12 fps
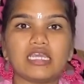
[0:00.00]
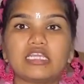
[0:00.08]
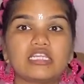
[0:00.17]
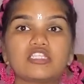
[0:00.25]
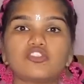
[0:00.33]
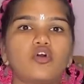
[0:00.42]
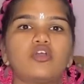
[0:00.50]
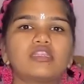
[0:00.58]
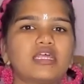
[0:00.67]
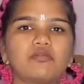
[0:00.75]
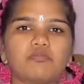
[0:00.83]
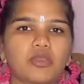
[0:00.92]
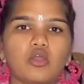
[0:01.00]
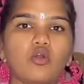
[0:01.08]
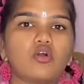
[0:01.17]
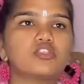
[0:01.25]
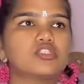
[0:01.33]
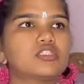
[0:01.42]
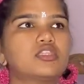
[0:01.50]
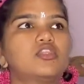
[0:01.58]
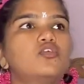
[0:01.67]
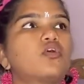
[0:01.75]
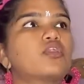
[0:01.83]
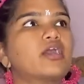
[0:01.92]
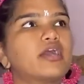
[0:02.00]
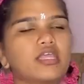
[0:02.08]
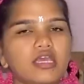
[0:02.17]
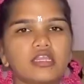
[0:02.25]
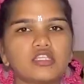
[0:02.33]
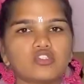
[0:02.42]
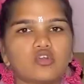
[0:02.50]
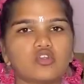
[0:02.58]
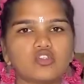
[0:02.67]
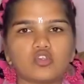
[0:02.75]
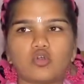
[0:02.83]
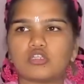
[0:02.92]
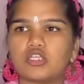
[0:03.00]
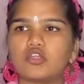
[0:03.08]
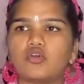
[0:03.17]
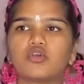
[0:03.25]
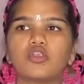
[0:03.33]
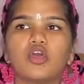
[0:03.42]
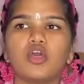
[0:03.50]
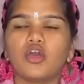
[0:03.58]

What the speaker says: it is not that because your career is not sorted or